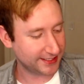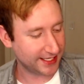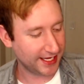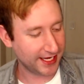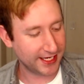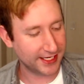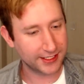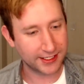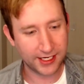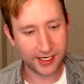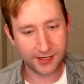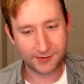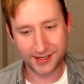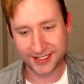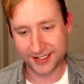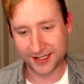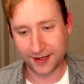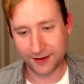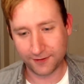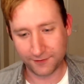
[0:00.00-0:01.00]
and cut
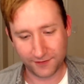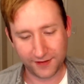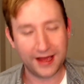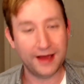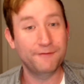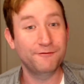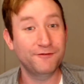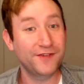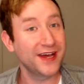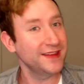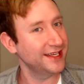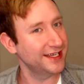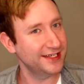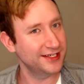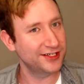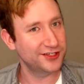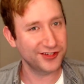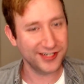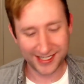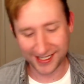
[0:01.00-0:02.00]
myself, I'm finally getting
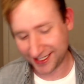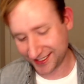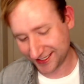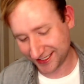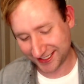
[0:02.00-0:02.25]
to drink it.